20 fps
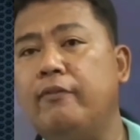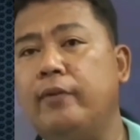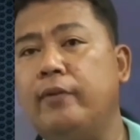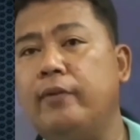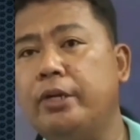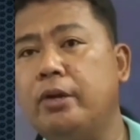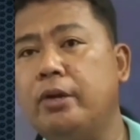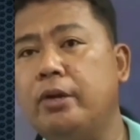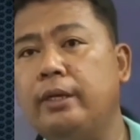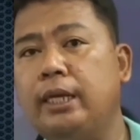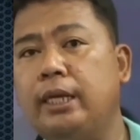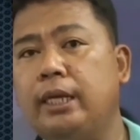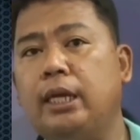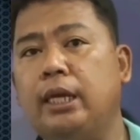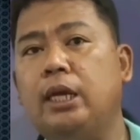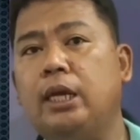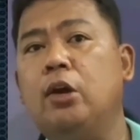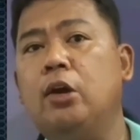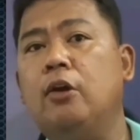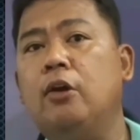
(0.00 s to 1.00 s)

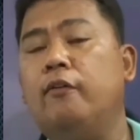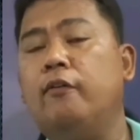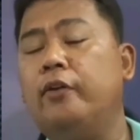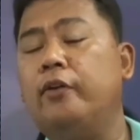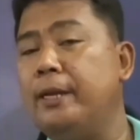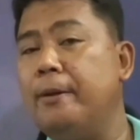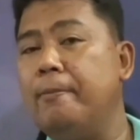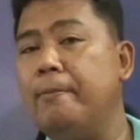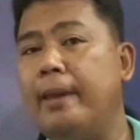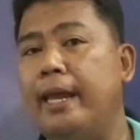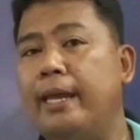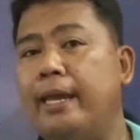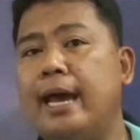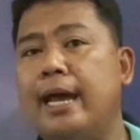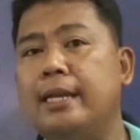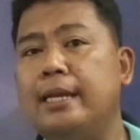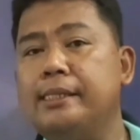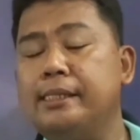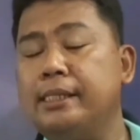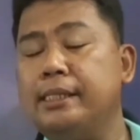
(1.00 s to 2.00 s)
Ibardoni, for the
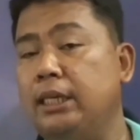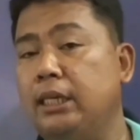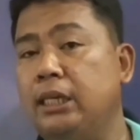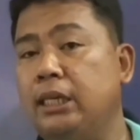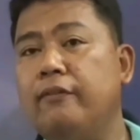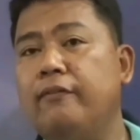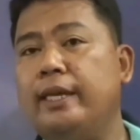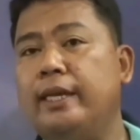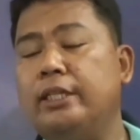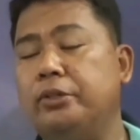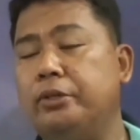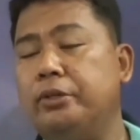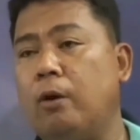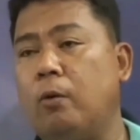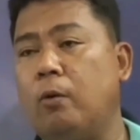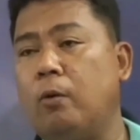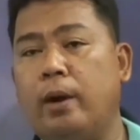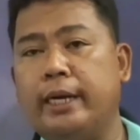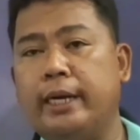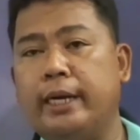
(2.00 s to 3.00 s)
medals given to
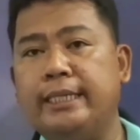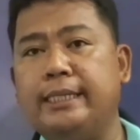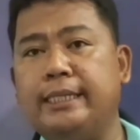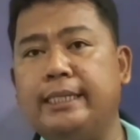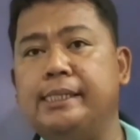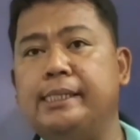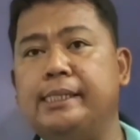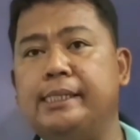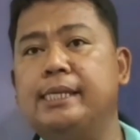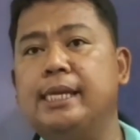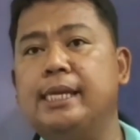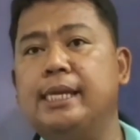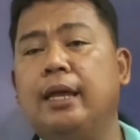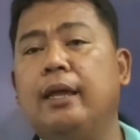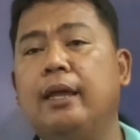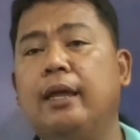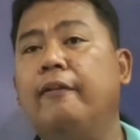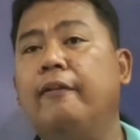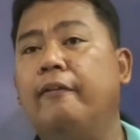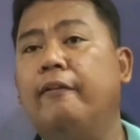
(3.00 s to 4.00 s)
the awardees.
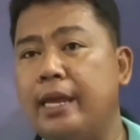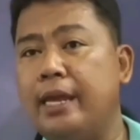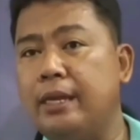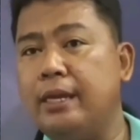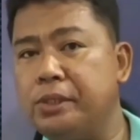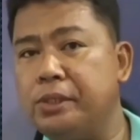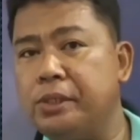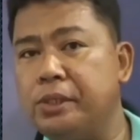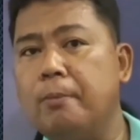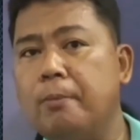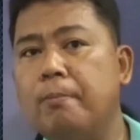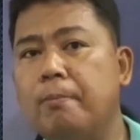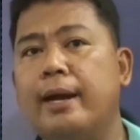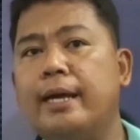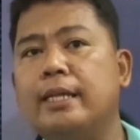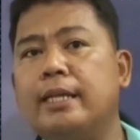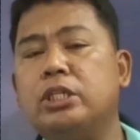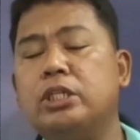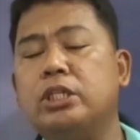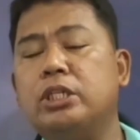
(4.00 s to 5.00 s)
Thank you so
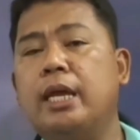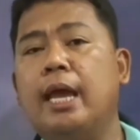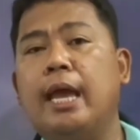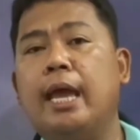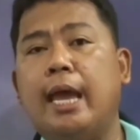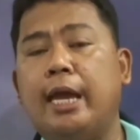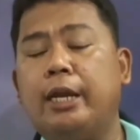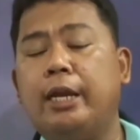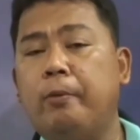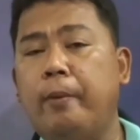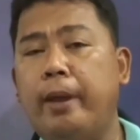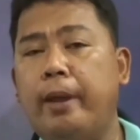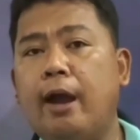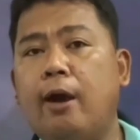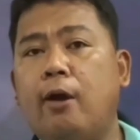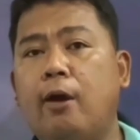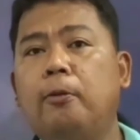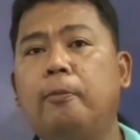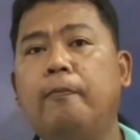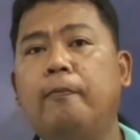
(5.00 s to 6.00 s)
much, and we
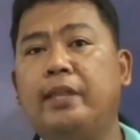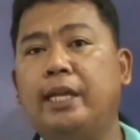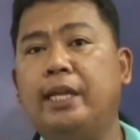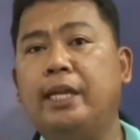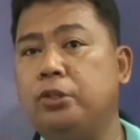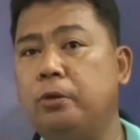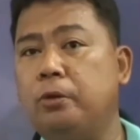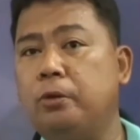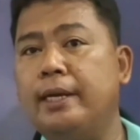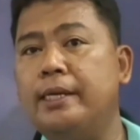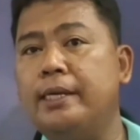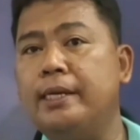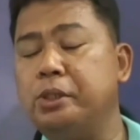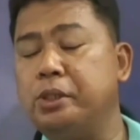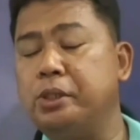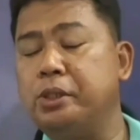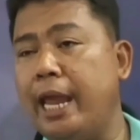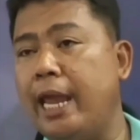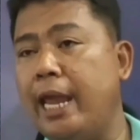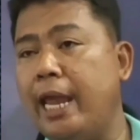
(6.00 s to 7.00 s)
hope that you will
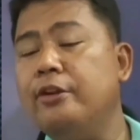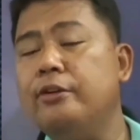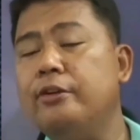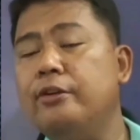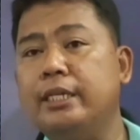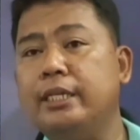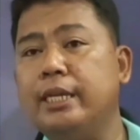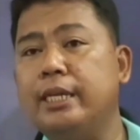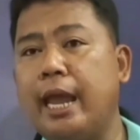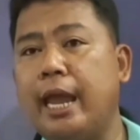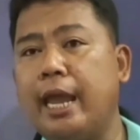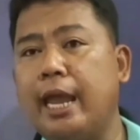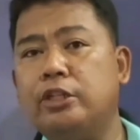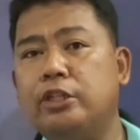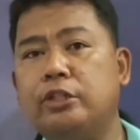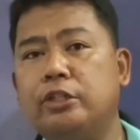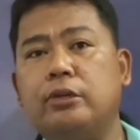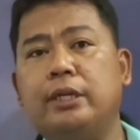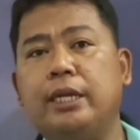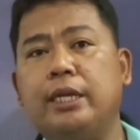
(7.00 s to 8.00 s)
sustain your
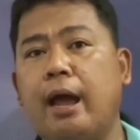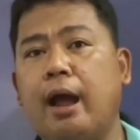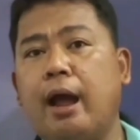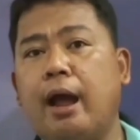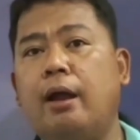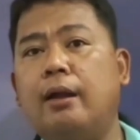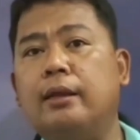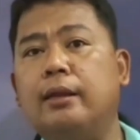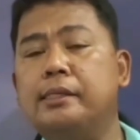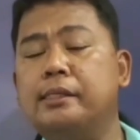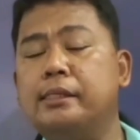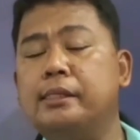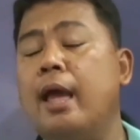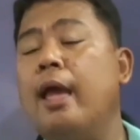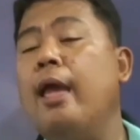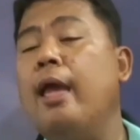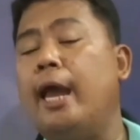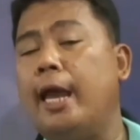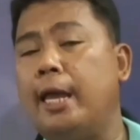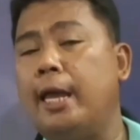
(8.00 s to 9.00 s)
dedication in the ALS
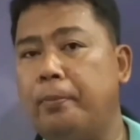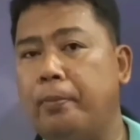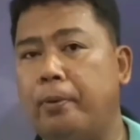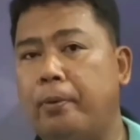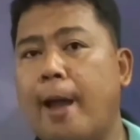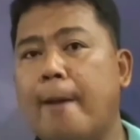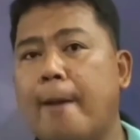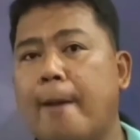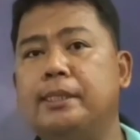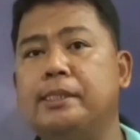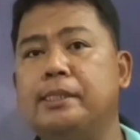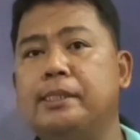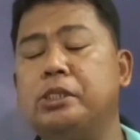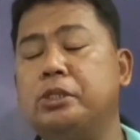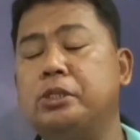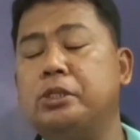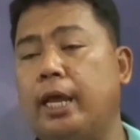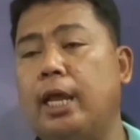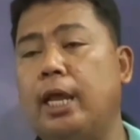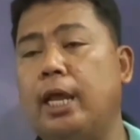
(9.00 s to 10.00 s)
and
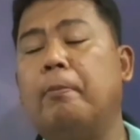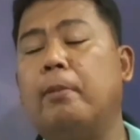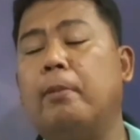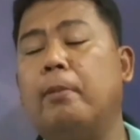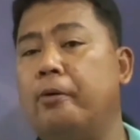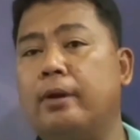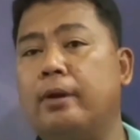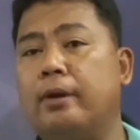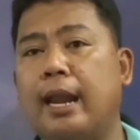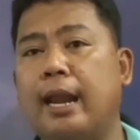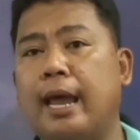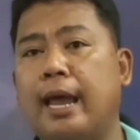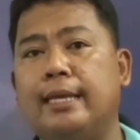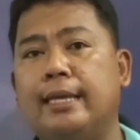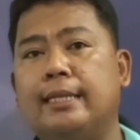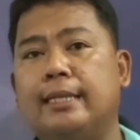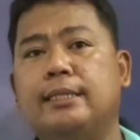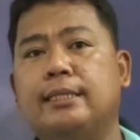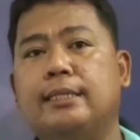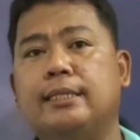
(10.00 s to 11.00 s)
promise to help our
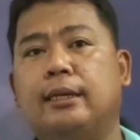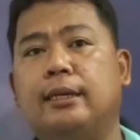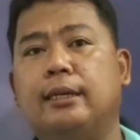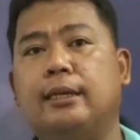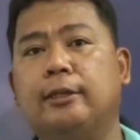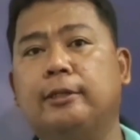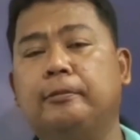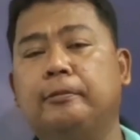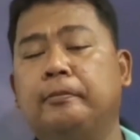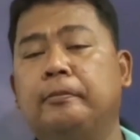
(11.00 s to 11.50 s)
clientele.